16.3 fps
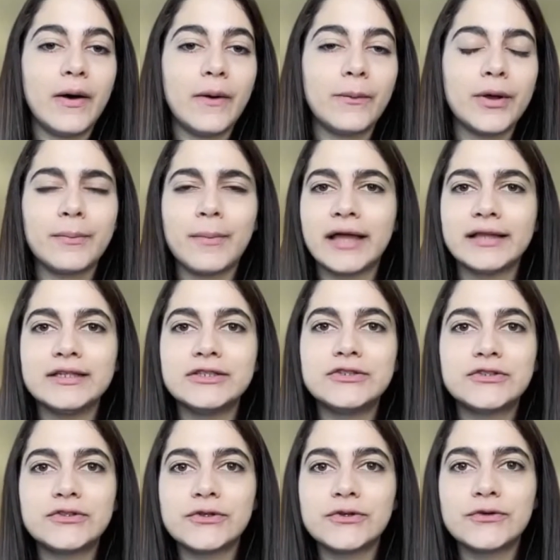We
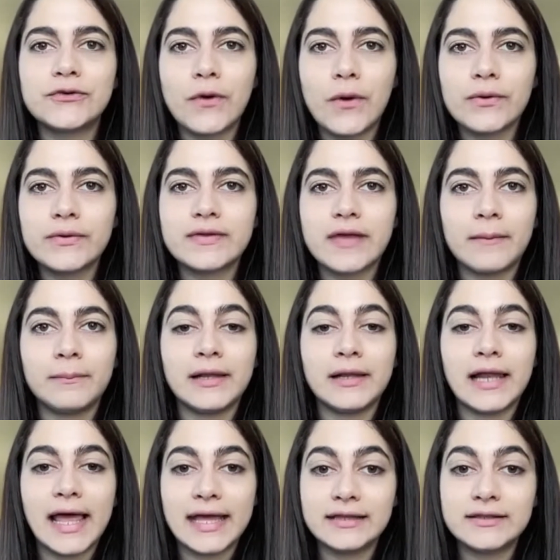managed to grow some
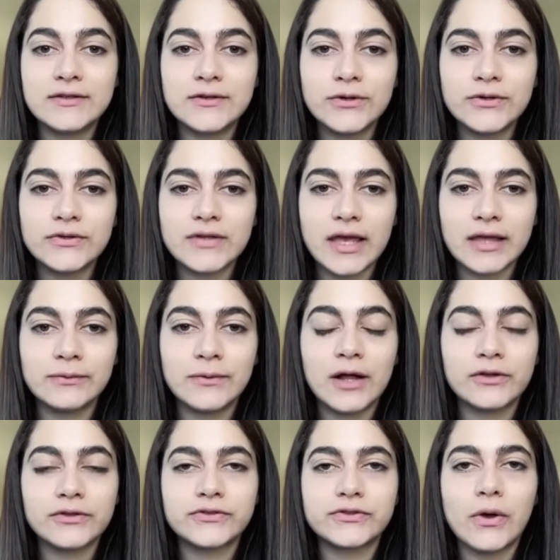lettuce, and we
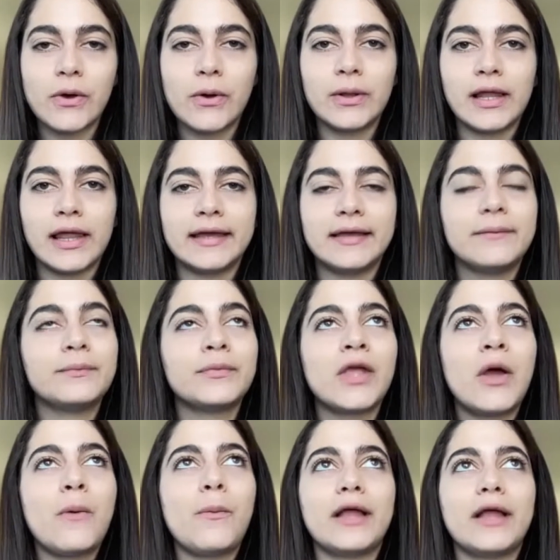also, like,
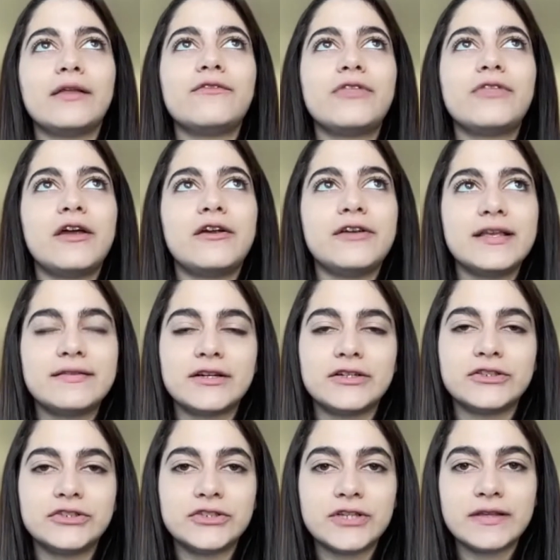one of the
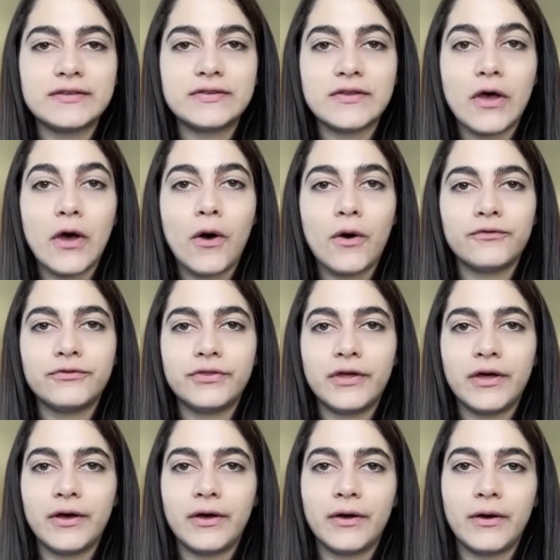researches of
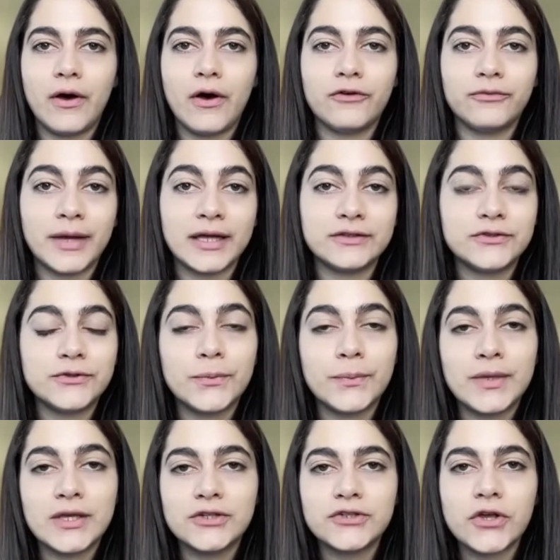my 2
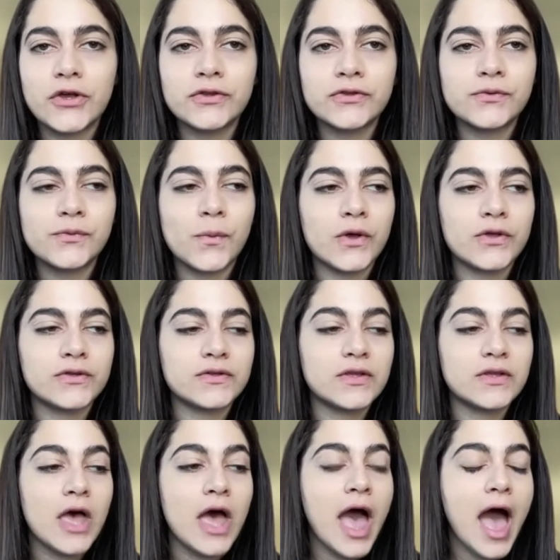missions was
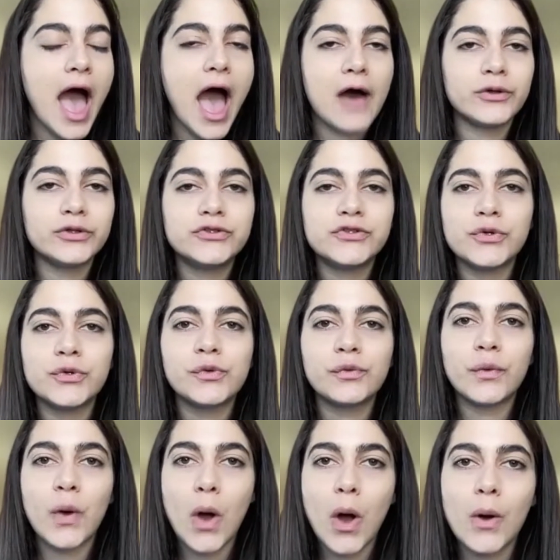how to
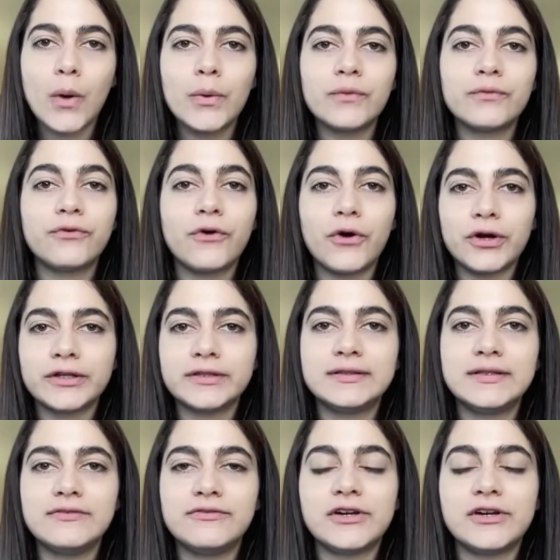grow 4
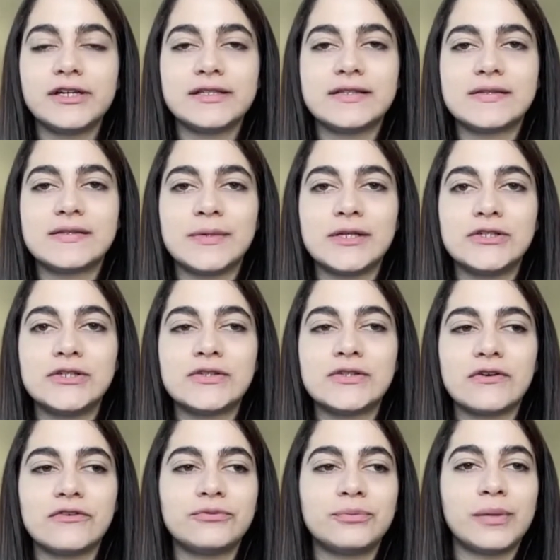different species
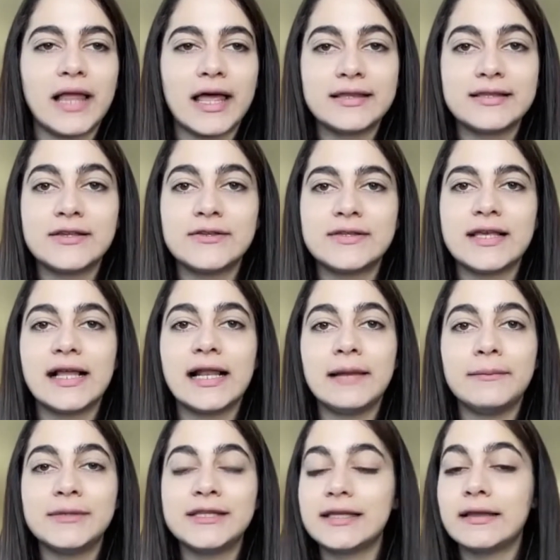of plants using
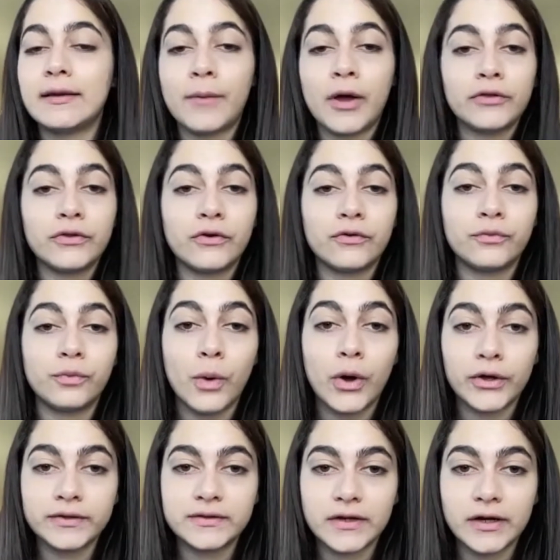limited amount of
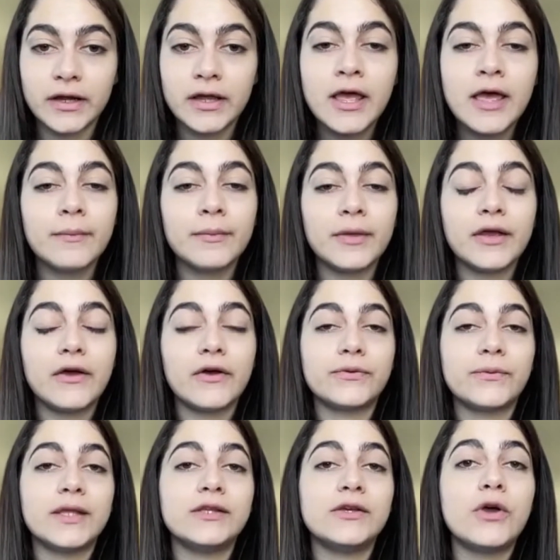water.
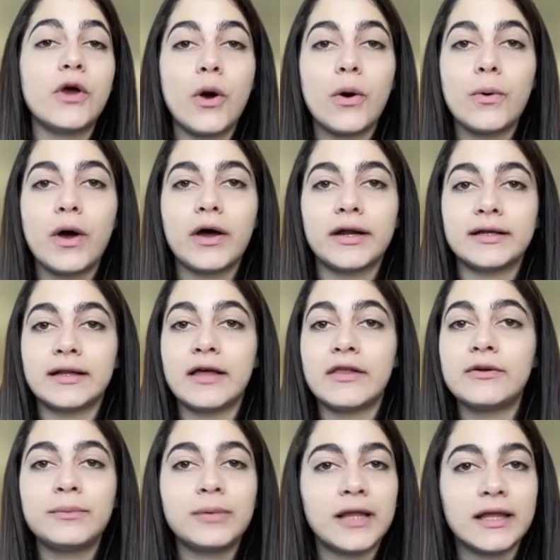Because when you go on
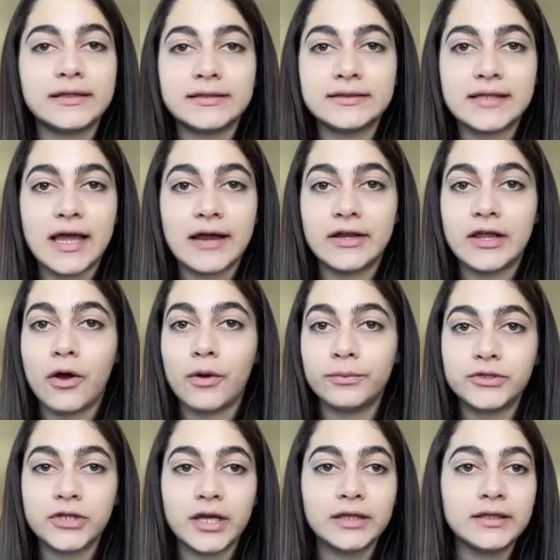another planetary
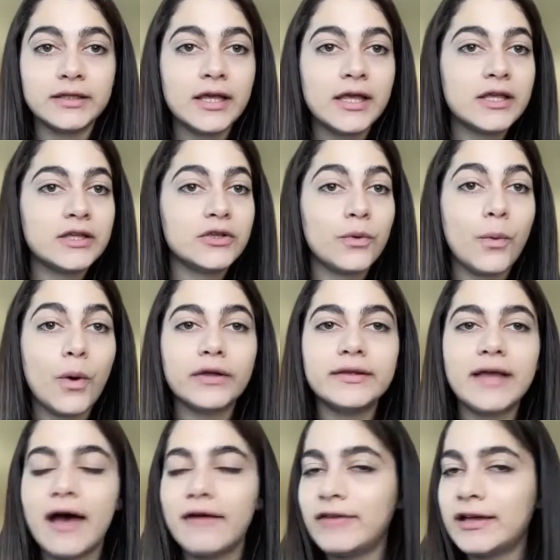object, you
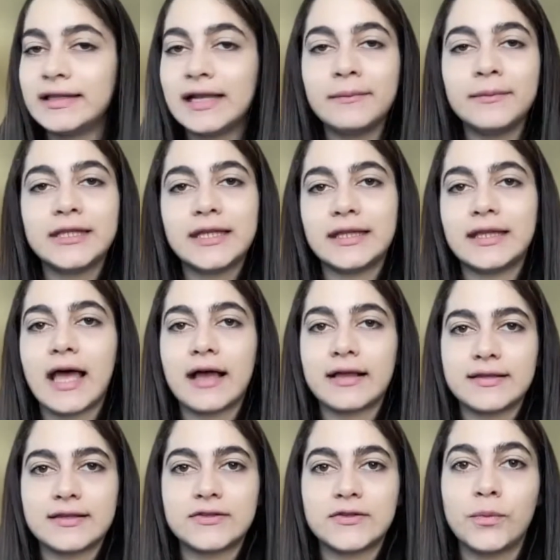won't have unlimited
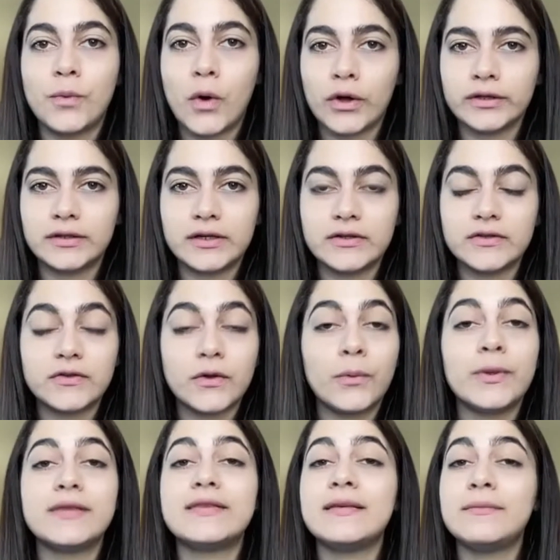access to water. So
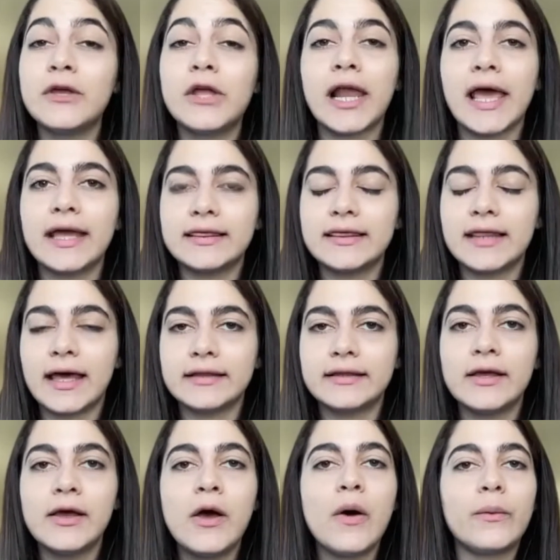we simulate that.
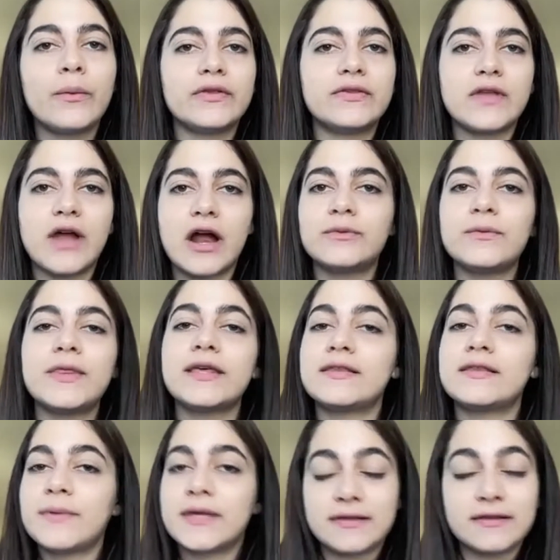We start with a
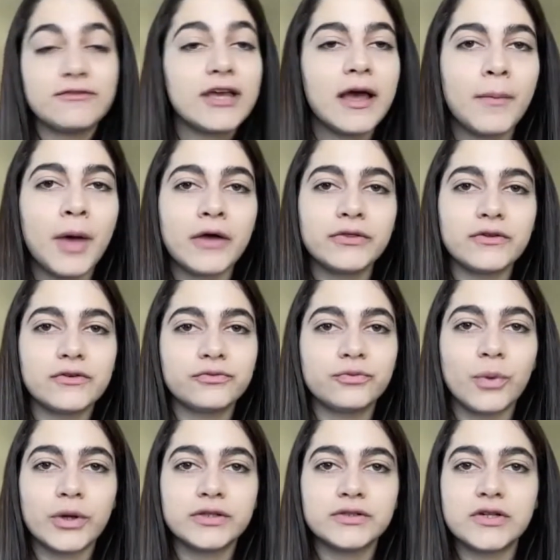specific amount of
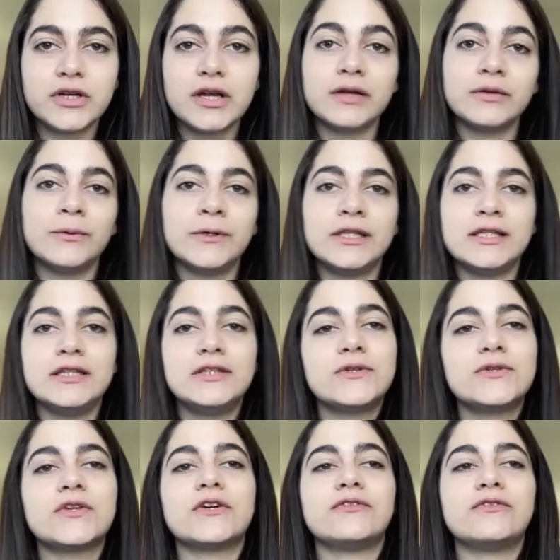water, and we need
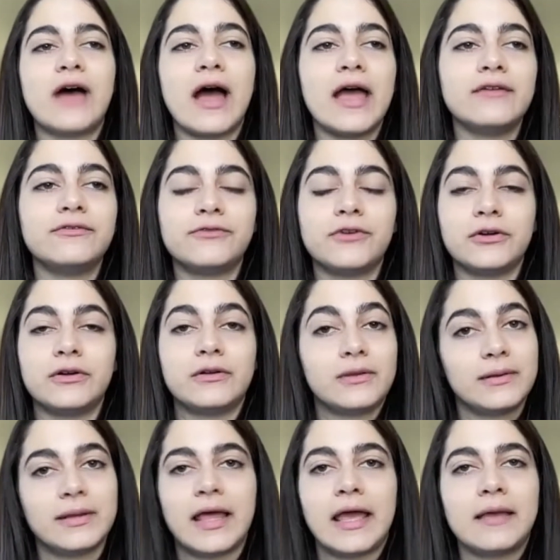to survive for,
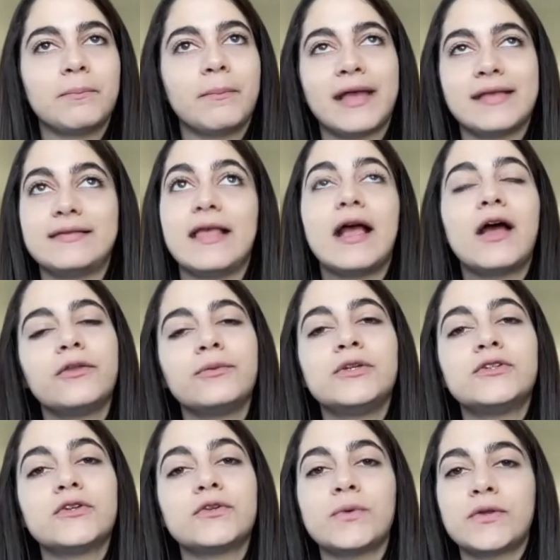like, my second
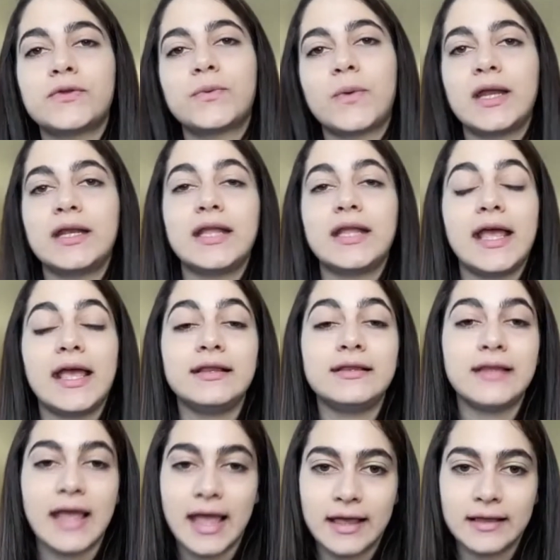mission was
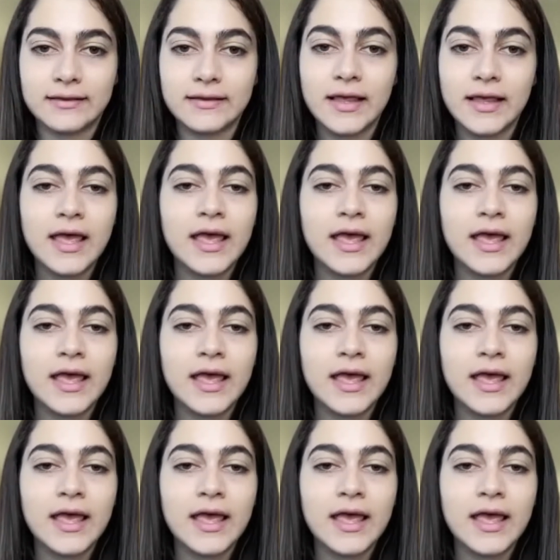28 days.